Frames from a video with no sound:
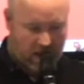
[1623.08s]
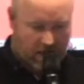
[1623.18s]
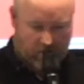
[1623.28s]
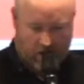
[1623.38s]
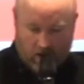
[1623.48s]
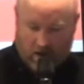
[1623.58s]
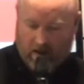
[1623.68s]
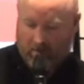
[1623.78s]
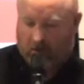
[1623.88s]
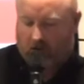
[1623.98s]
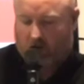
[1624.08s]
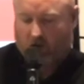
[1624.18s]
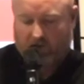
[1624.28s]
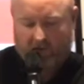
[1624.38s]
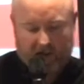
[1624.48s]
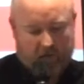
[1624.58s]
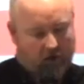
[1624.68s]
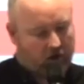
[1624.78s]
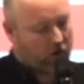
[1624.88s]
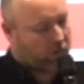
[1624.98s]
having your, having like your own
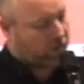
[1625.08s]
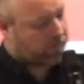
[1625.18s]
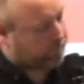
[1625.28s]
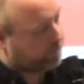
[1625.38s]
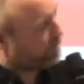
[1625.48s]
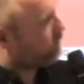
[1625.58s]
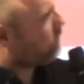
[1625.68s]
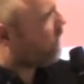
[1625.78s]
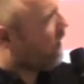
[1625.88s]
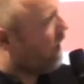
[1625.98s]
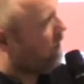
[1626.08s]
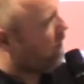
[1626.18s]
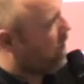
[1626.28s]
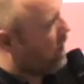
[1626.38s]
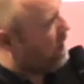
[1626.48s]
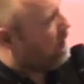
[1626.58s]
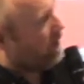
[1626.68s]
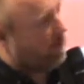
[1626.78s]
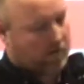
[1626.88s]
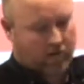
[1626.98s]
Facebook group, and
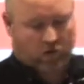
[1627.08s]
there's